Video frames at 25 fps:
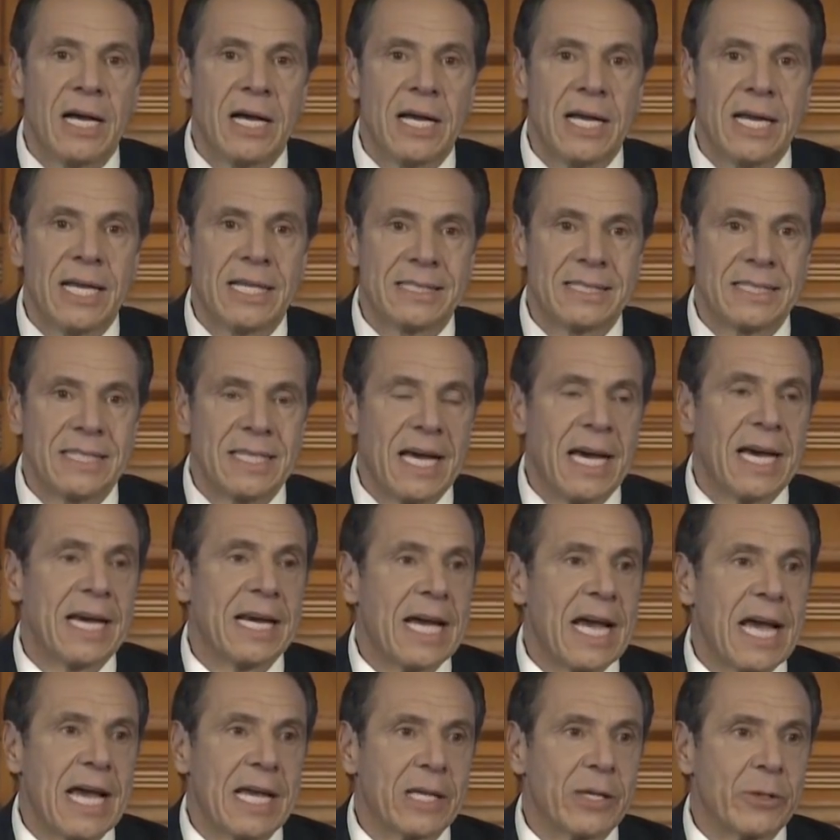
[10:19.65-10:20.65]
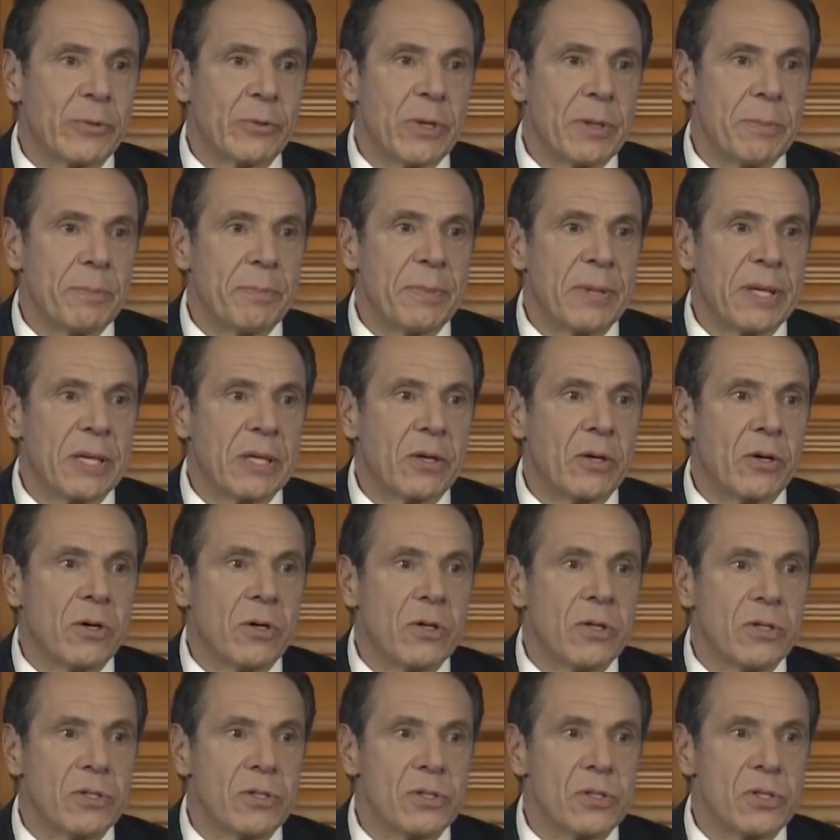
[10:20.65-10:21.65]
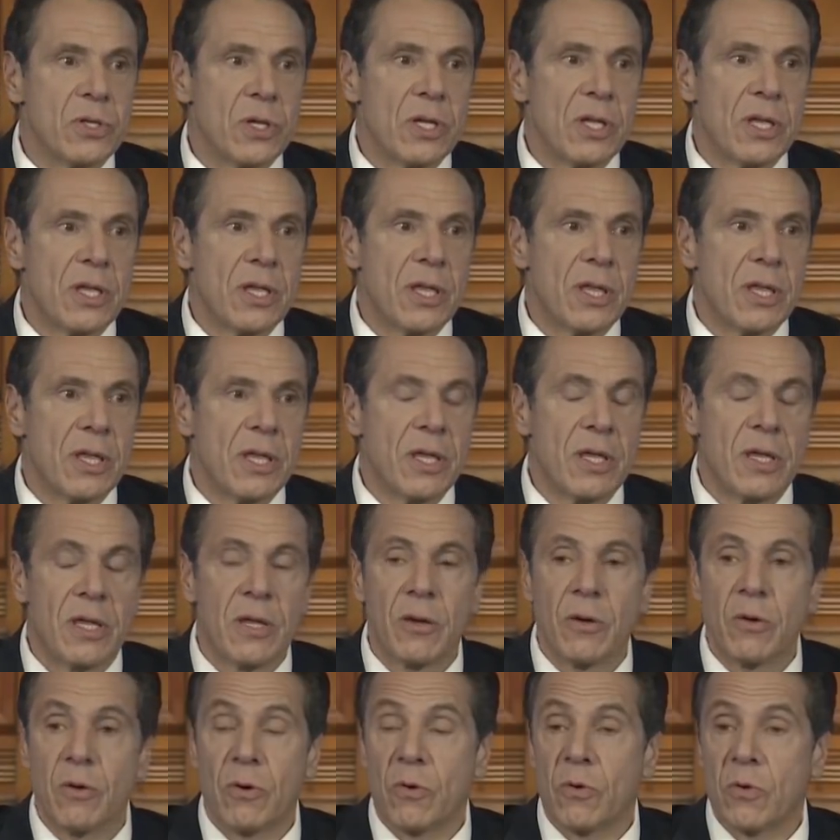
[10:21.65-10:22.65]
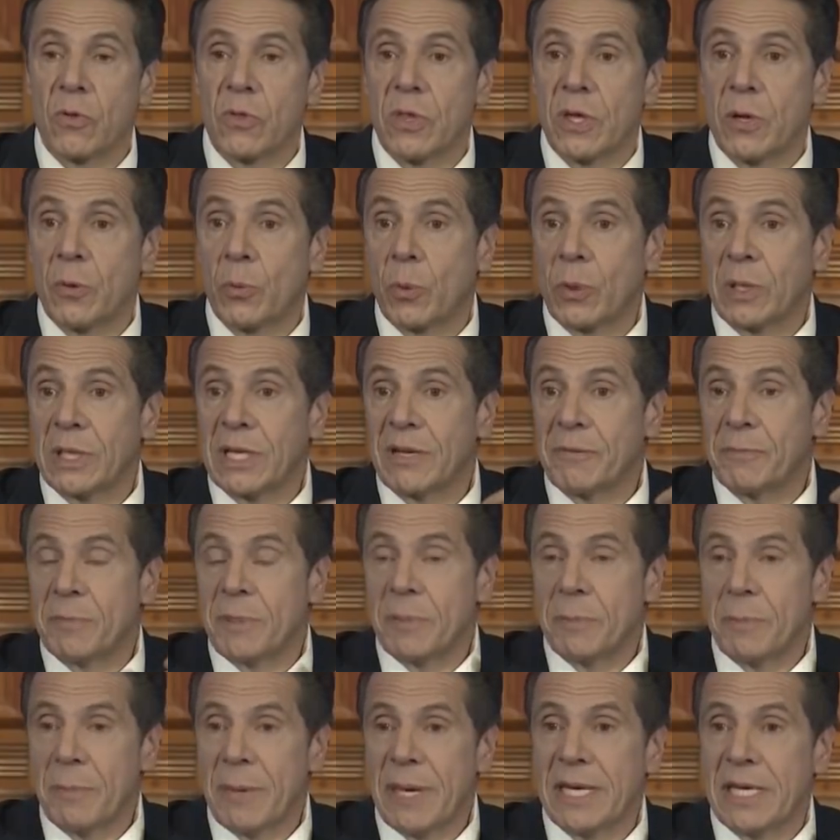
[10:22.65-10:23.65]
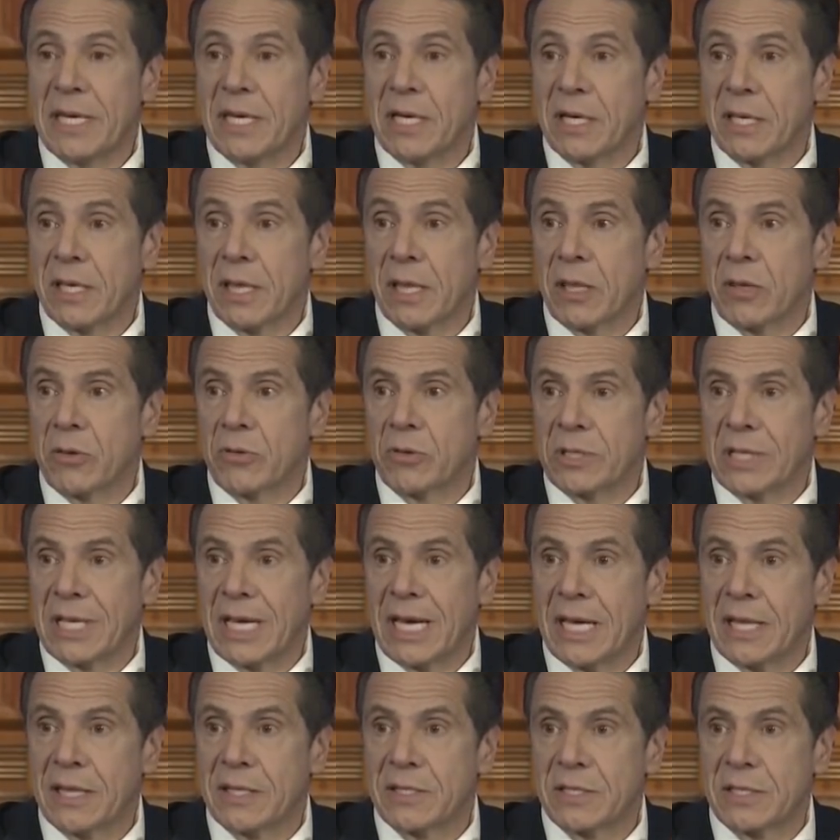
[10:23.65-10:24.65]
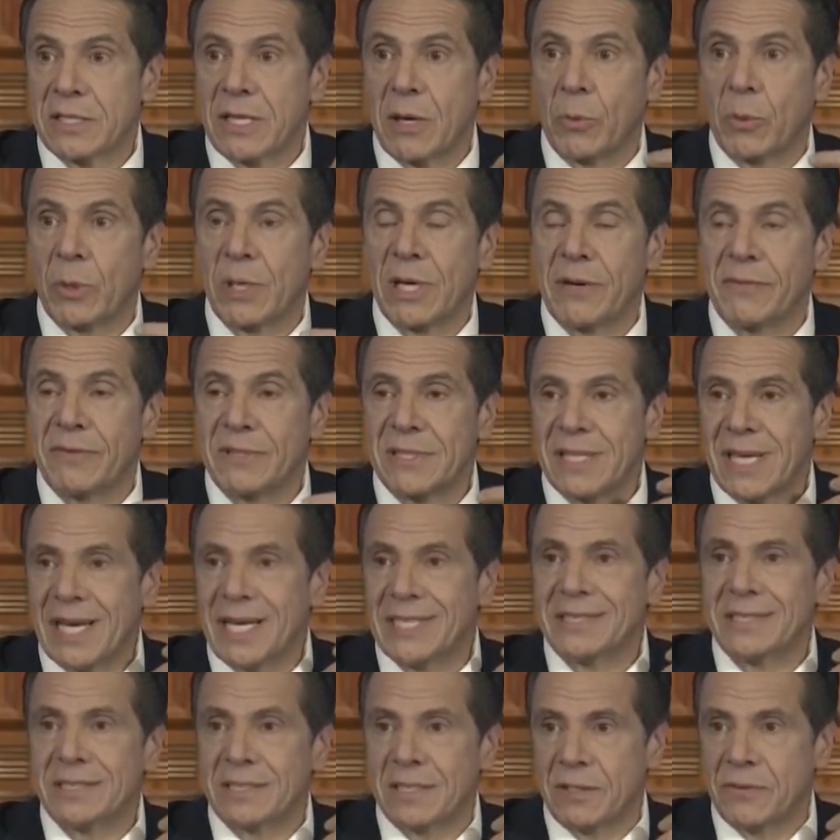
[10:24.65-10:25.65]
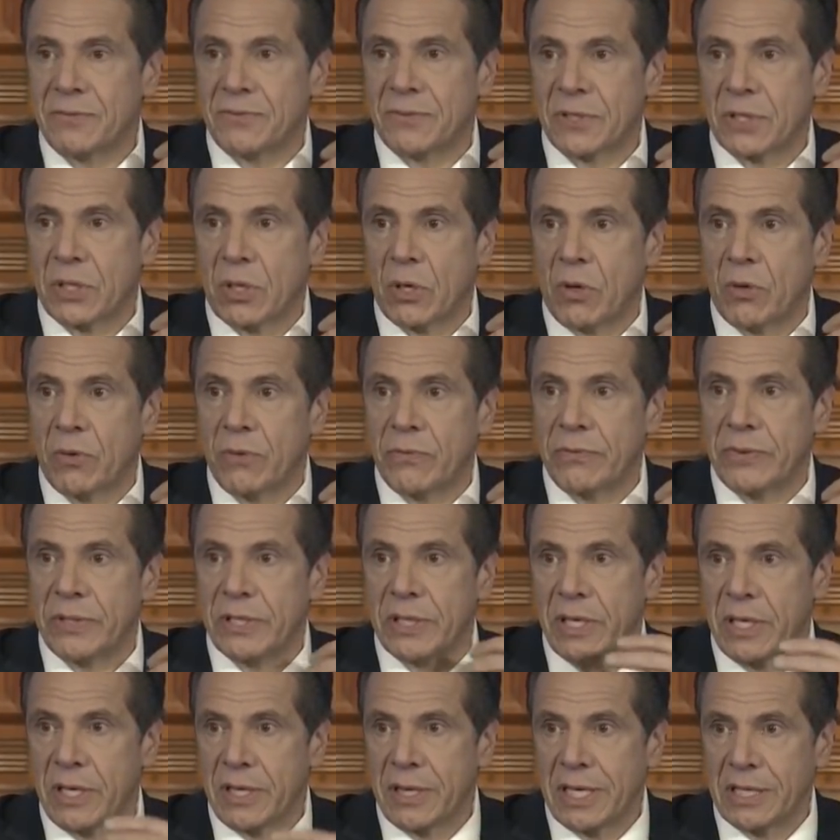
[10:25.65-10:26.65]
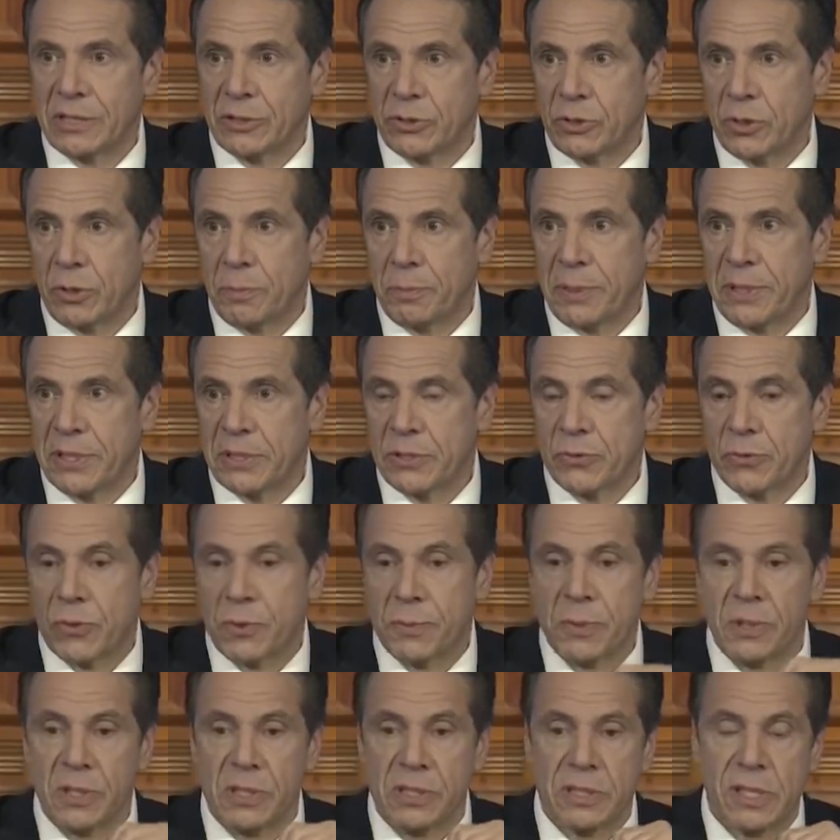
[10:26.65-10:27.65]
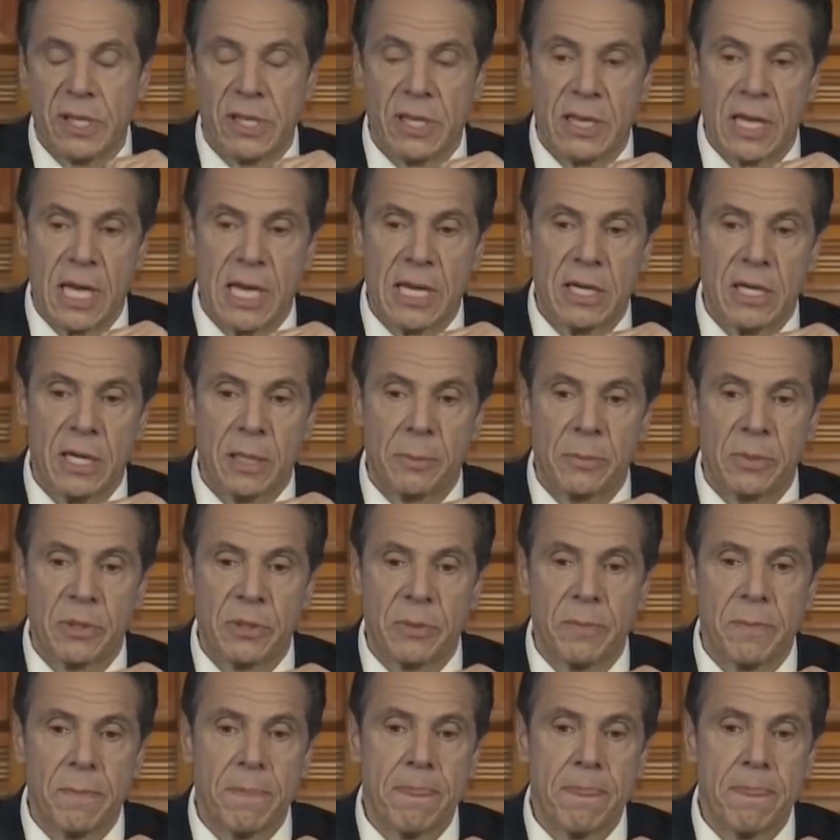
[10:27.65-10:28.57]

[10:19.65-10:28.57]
It's not accurate because there will have been many other deaths that were never tested for COVID that should be attributed to that number.